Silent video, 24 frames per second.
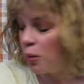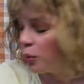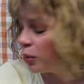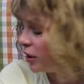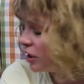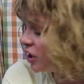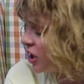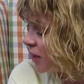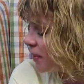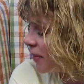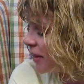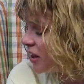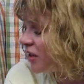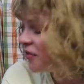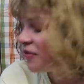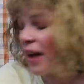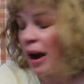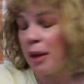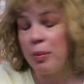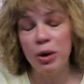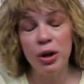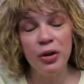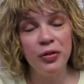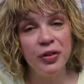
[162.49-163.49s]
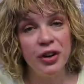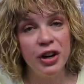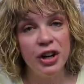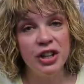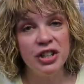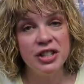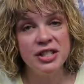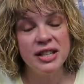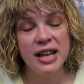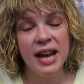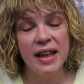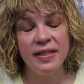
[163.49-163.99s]
We're gonna talk about the fabric
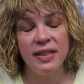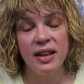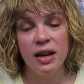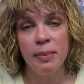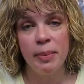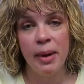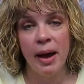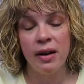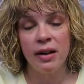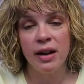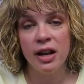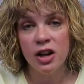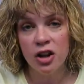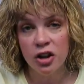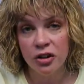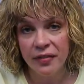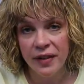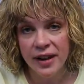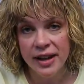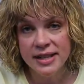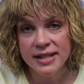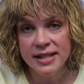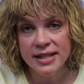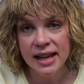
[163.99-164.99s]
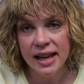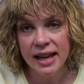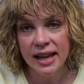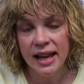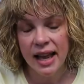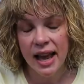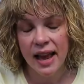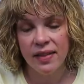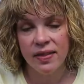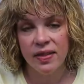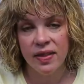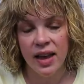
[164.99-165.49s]
first and then about
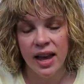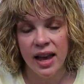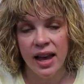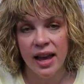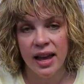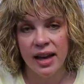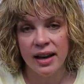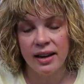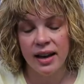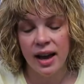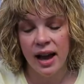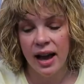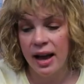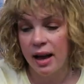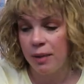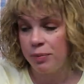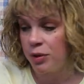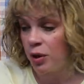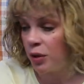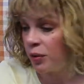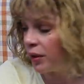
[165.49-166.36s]
interfacing and then um,